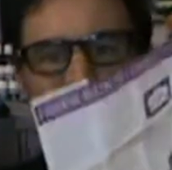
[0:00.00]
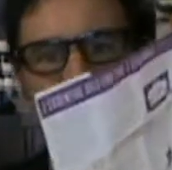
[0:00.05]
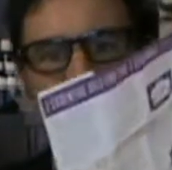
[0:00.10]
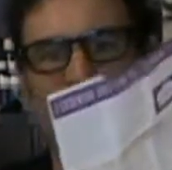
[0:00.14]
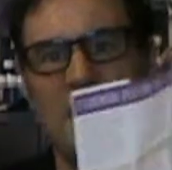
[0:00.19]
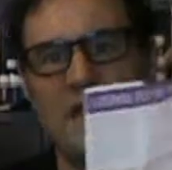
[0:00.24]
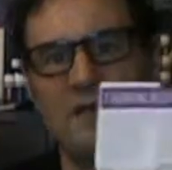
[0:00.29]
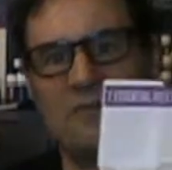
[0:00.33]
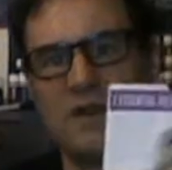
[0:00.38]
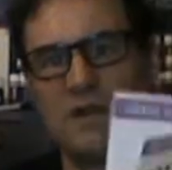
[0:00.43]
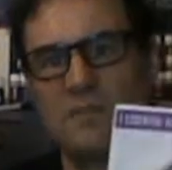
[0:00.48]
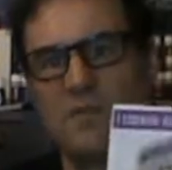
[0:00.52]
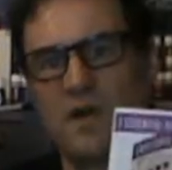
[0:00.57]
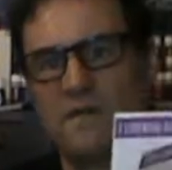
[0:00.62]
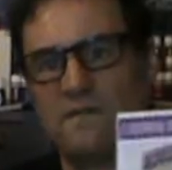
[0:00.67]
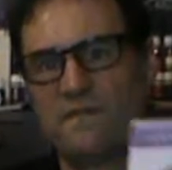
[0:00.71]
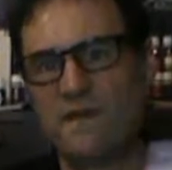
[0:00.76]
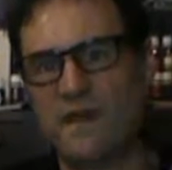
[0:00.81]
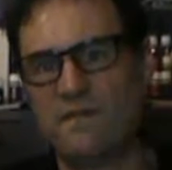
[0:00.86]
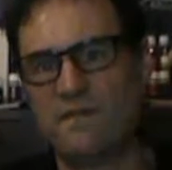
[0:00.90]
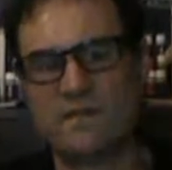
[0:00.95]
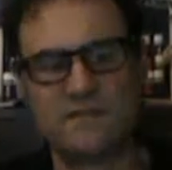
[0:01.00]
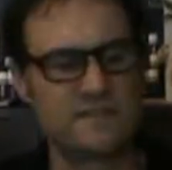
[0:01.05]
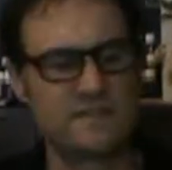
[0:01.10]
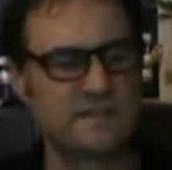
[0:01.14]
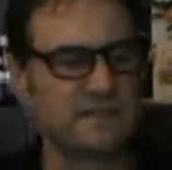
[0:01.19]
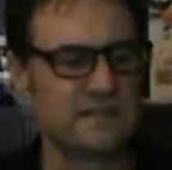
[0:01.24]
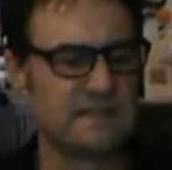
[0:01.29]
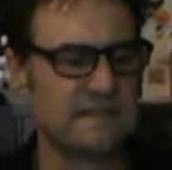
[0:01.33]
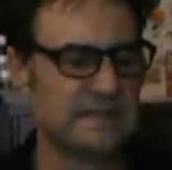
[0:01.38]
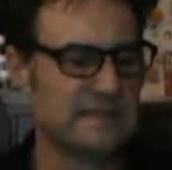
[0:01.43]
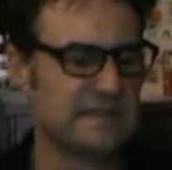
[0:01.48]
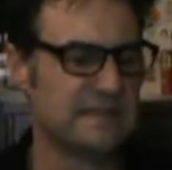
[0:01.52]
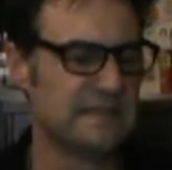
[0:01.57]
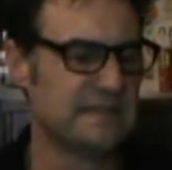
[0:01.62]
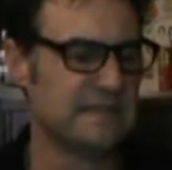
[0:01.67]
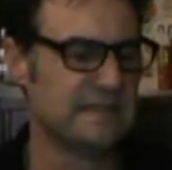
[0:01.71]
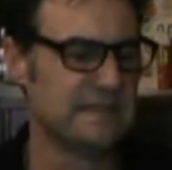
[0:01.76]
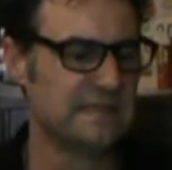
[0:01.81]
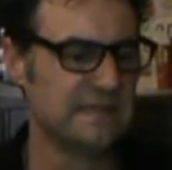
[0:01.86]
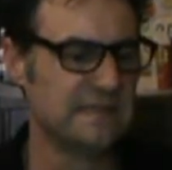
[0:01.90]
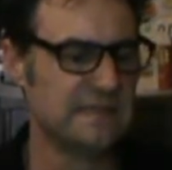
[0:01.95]
Away, one of my favourites.
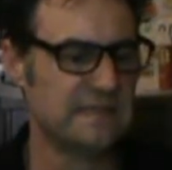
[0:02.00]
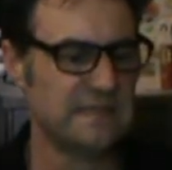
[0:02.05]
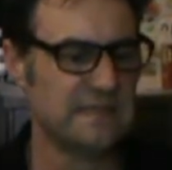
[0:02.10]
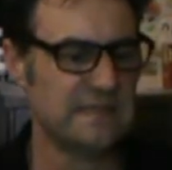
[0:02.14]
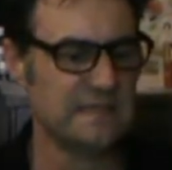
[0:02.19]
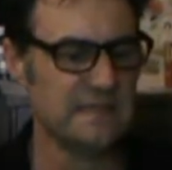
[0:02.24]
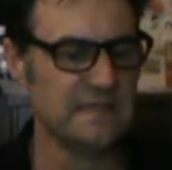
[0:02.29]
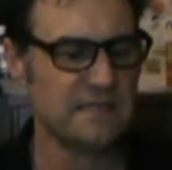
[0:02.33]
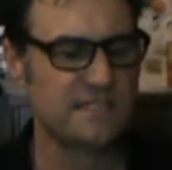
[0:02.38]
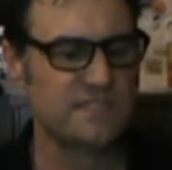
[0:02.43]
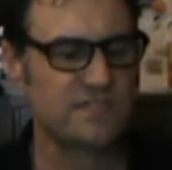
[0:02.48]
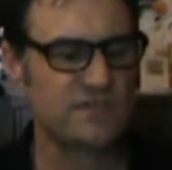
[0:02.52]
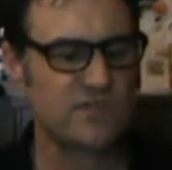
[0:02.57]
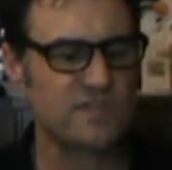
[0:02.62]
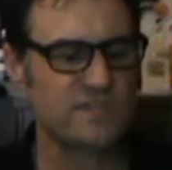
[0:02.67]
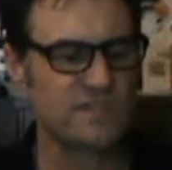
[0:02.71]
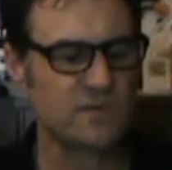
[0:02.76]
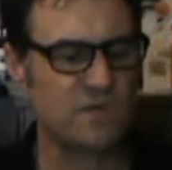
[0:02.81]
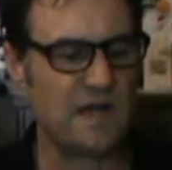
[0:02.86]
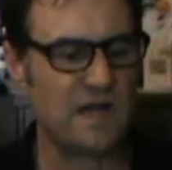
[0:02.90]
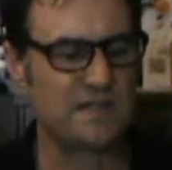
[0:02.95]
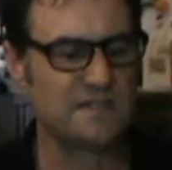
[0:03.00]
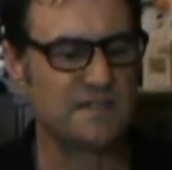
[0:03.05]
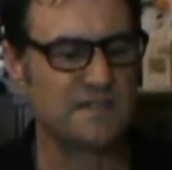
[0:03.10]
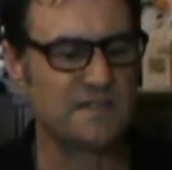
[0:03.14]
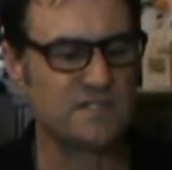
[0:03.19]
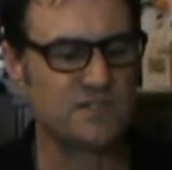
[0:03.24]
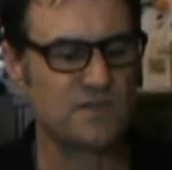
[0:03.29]
Stress Away, it says,